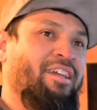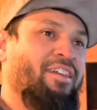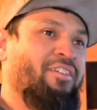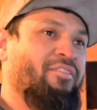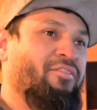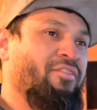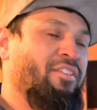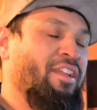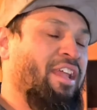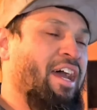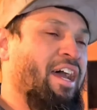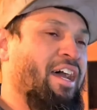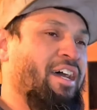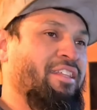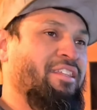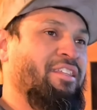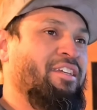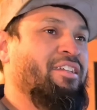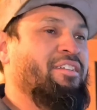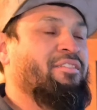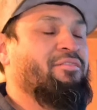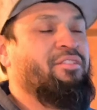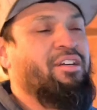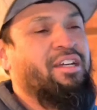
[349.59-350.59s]
If not,
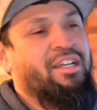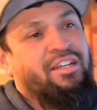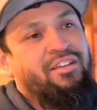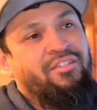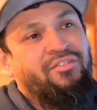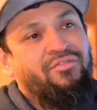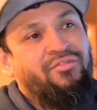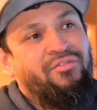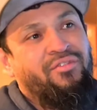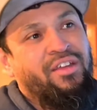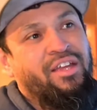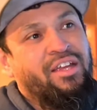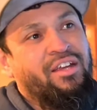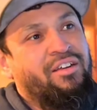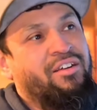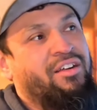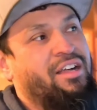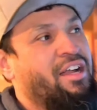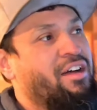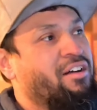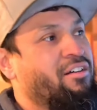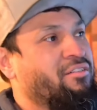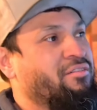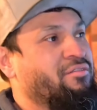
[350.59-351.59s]
then we're gonna figure
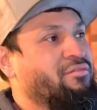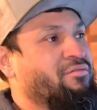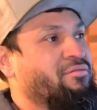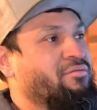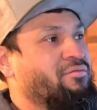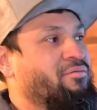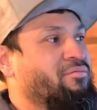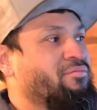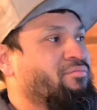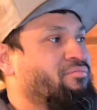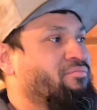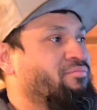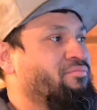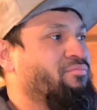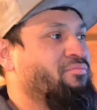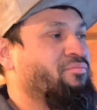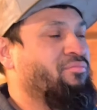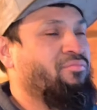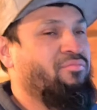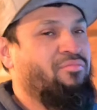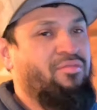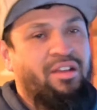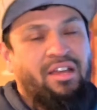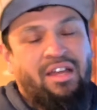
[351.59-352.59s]
out.
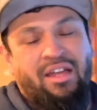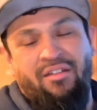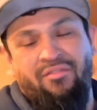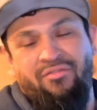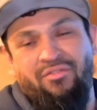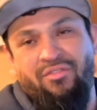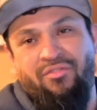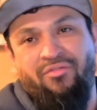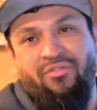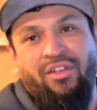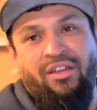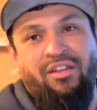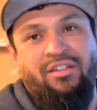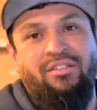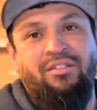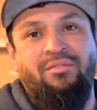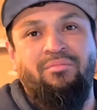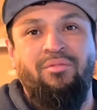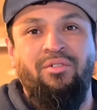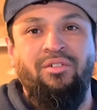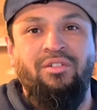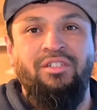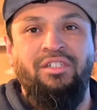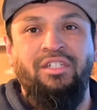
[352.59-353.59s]
We're gonna have to figure
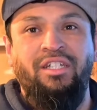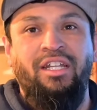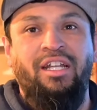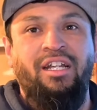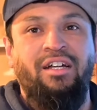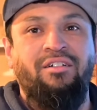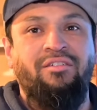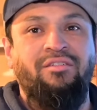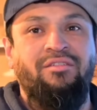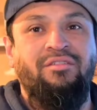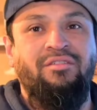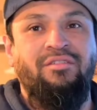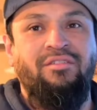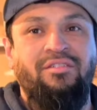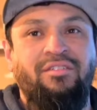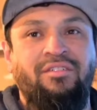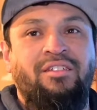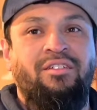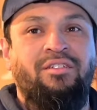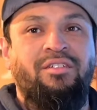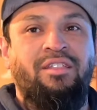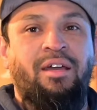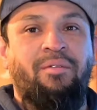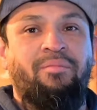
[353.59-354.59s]
some more shit out.
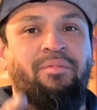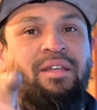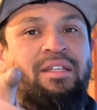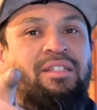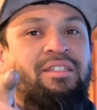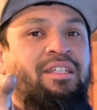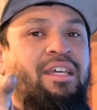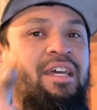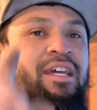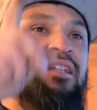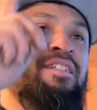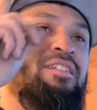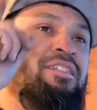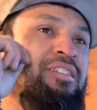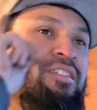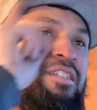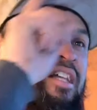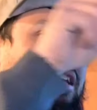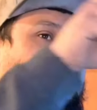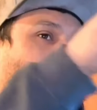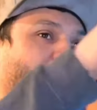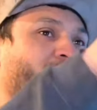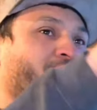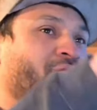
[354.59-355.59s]
With that being said,
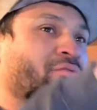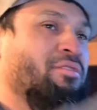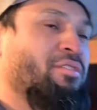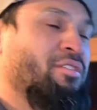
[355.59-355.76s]
stay tuned.